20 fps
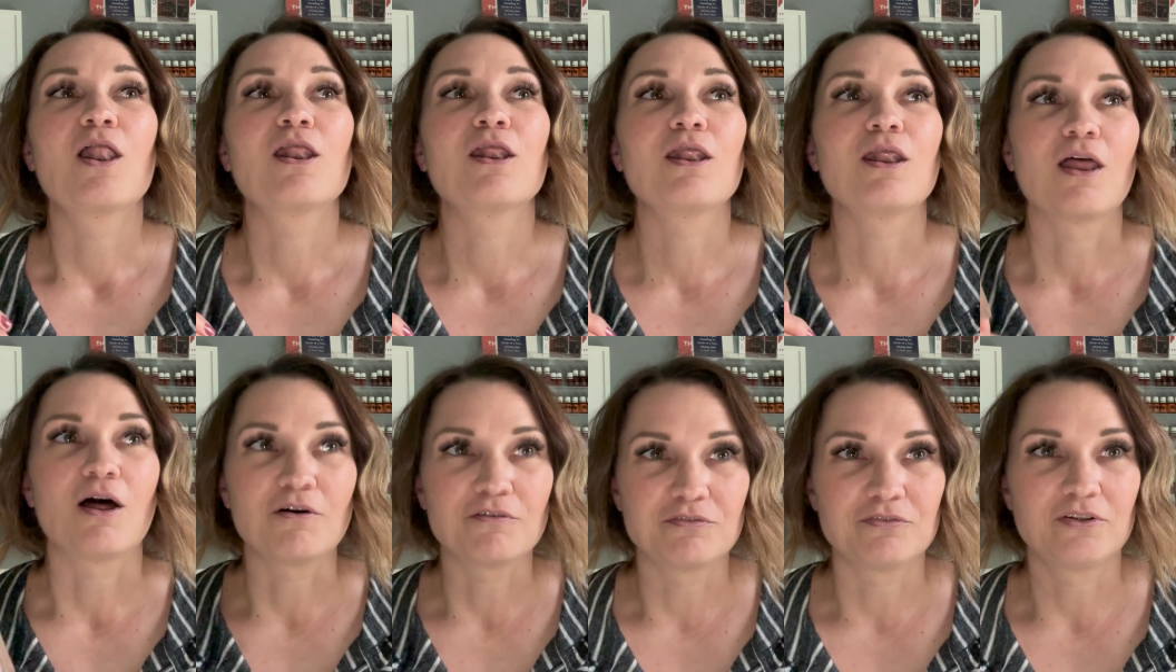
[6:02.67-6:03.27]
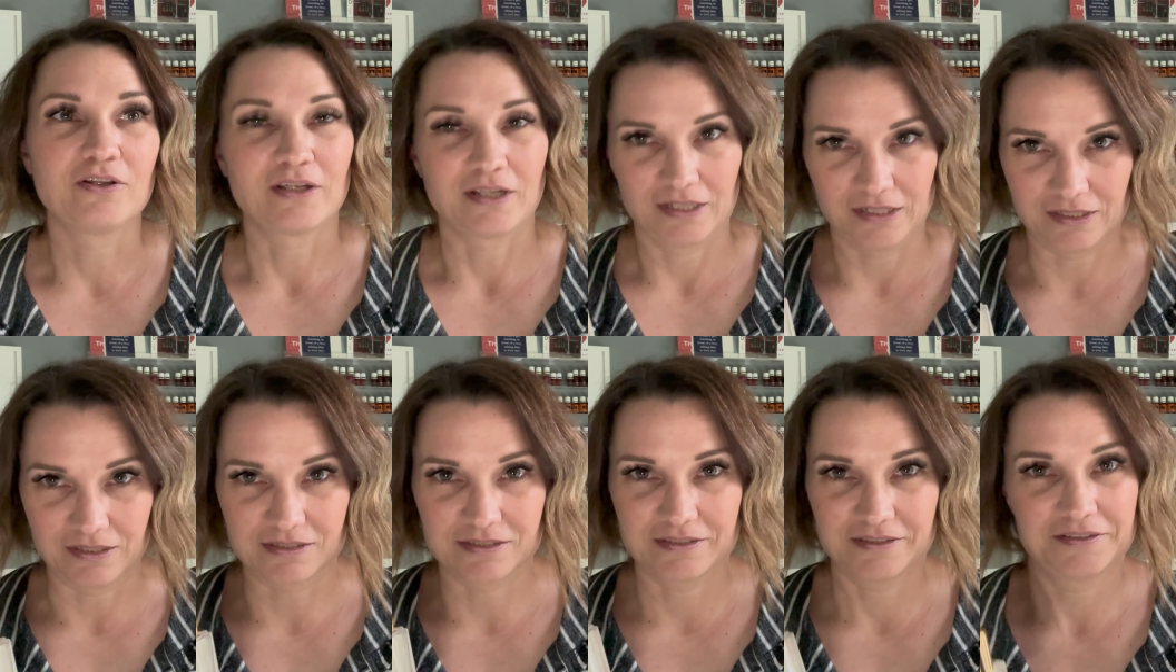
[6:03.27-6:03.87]
loved
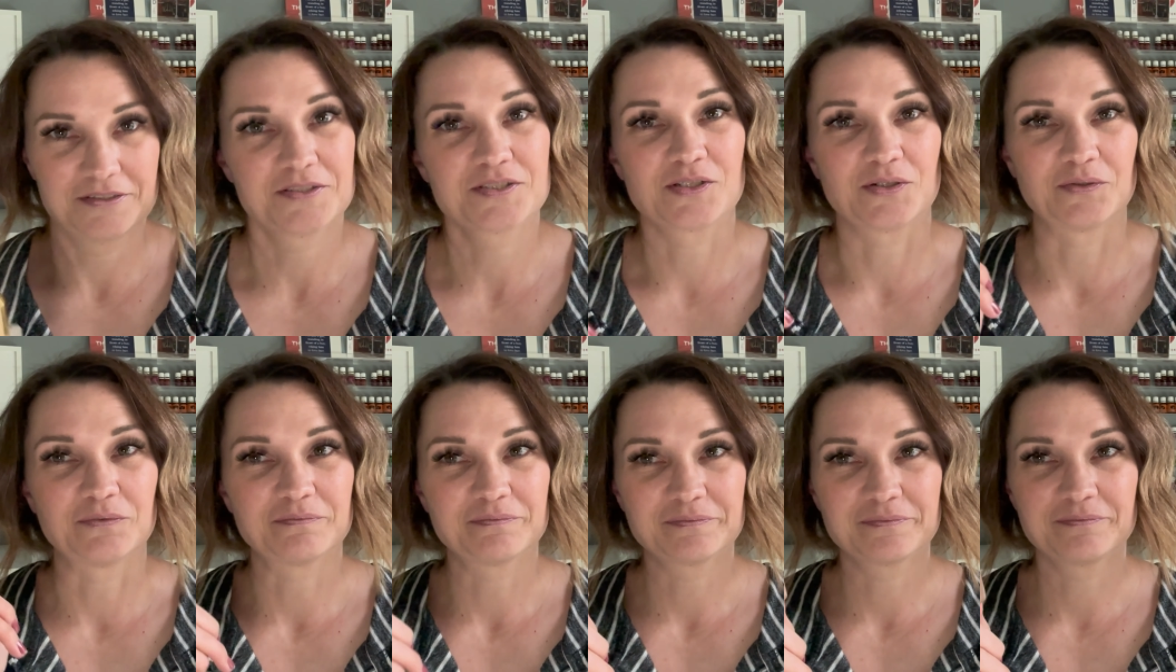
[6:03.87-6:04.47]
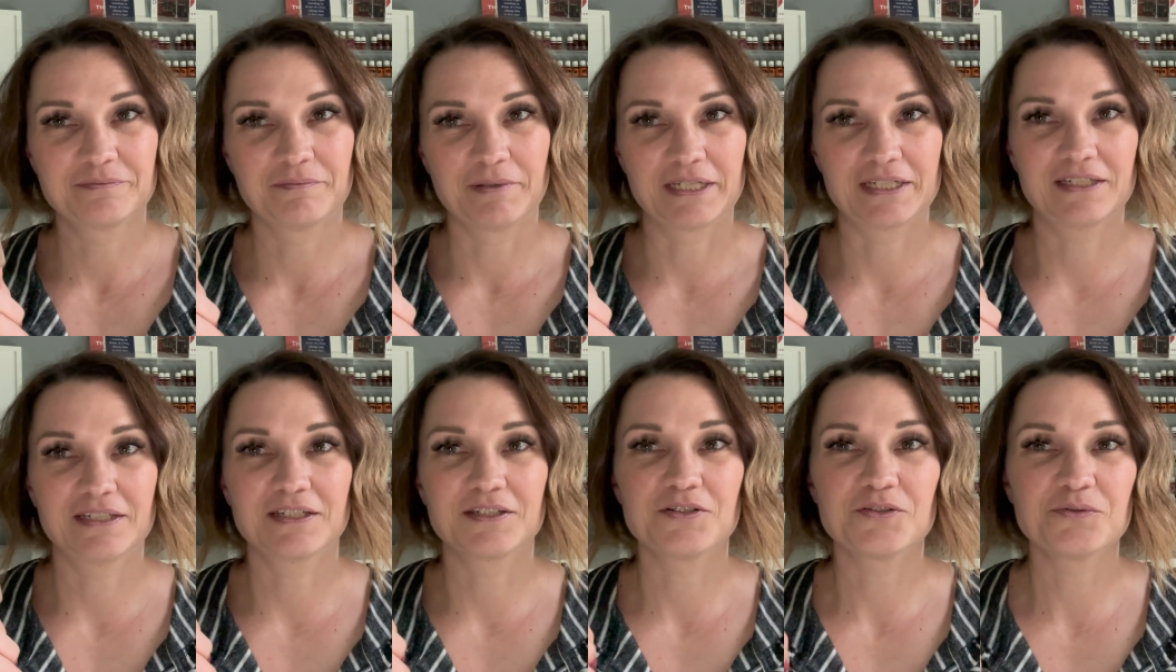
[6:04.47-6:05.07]
it. So
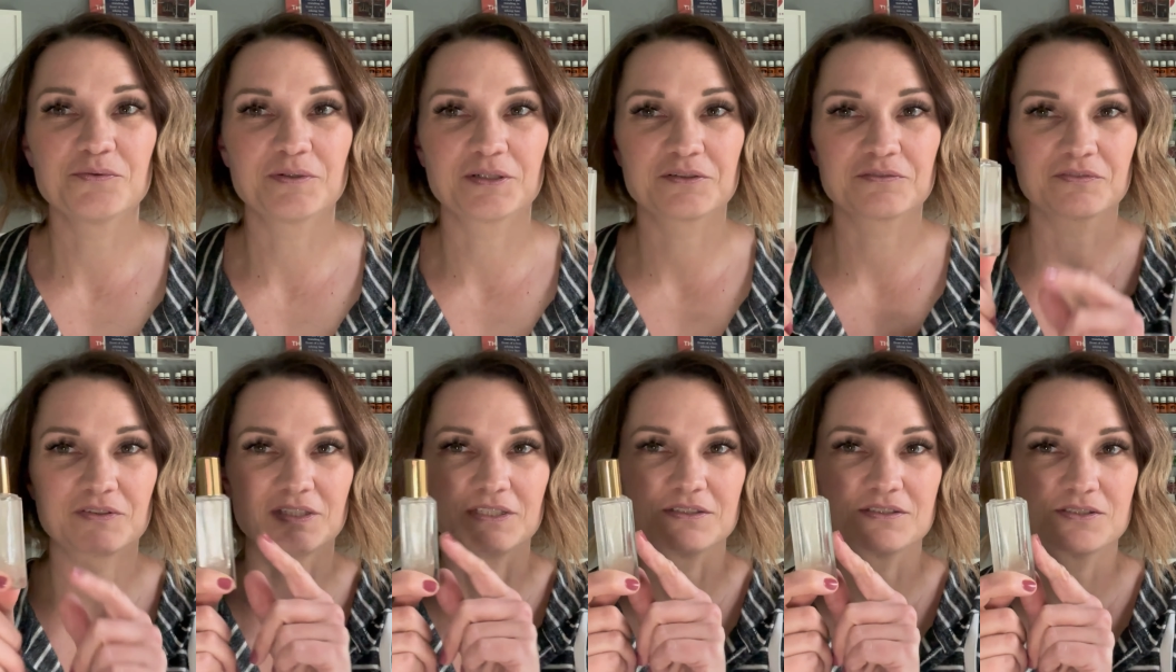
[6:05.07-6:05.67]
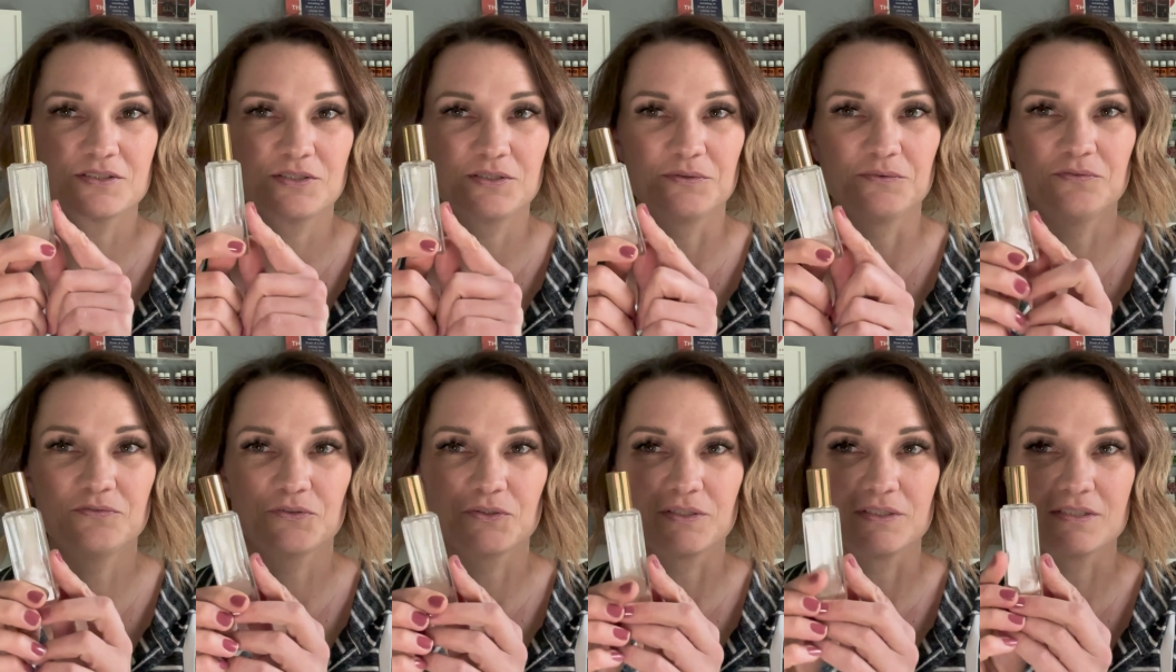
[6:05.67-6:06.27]
making a new one of these too
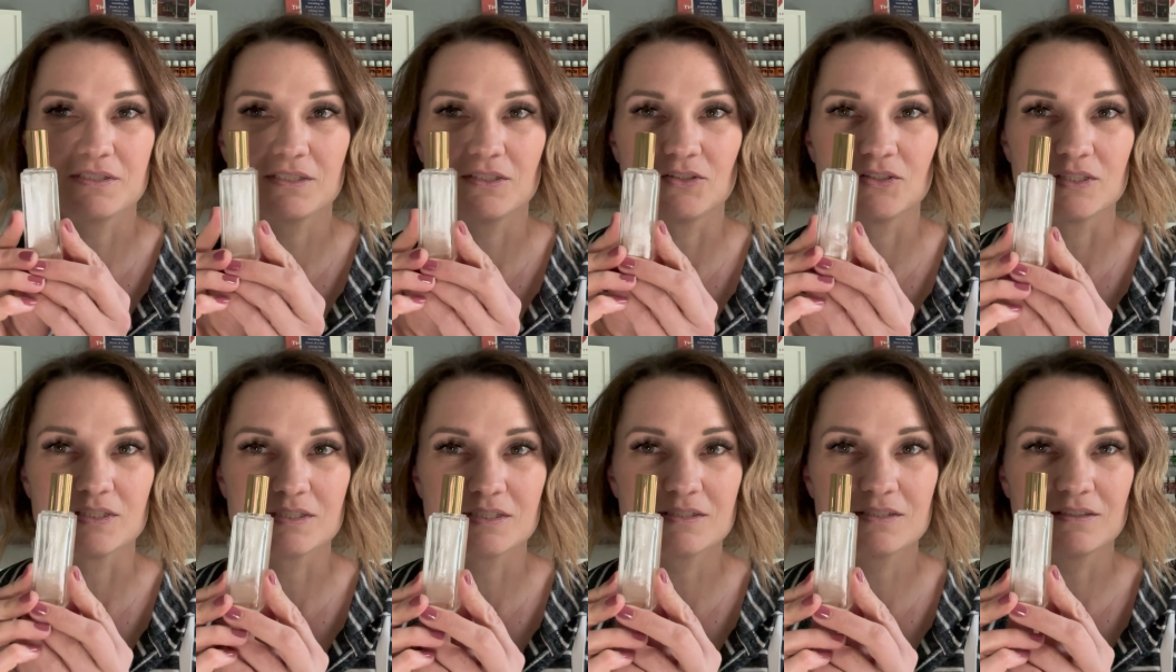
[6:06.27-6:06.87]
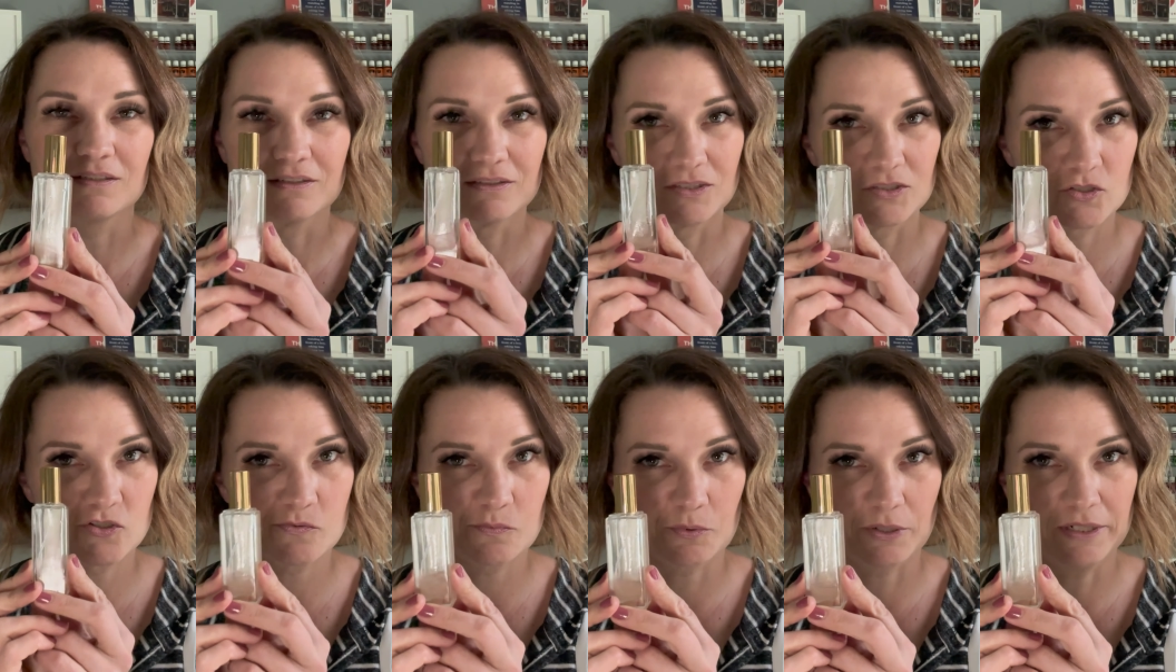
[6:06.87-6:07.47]
for this year. This is a little
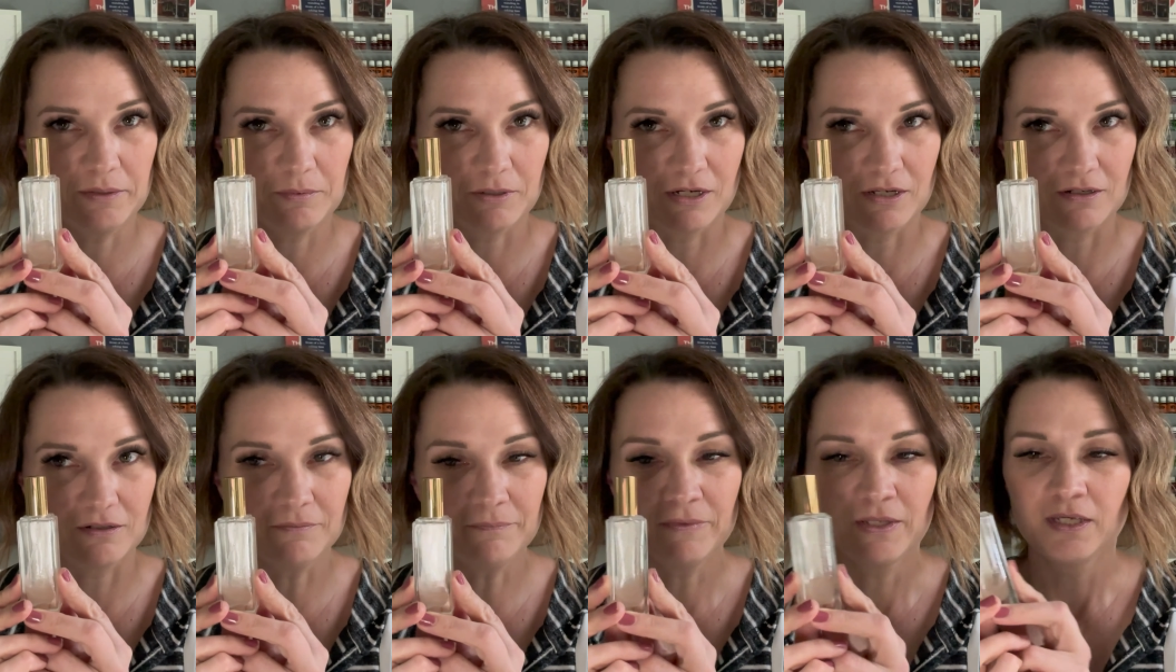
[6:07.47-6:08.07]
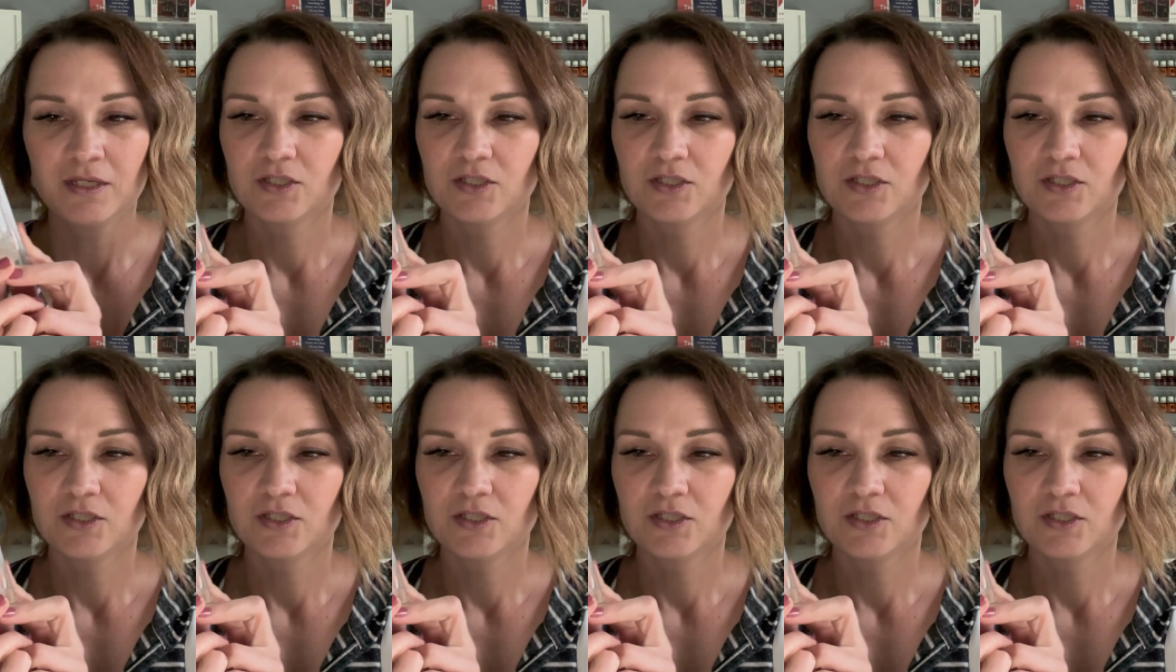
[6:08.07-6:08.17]
spray bottle.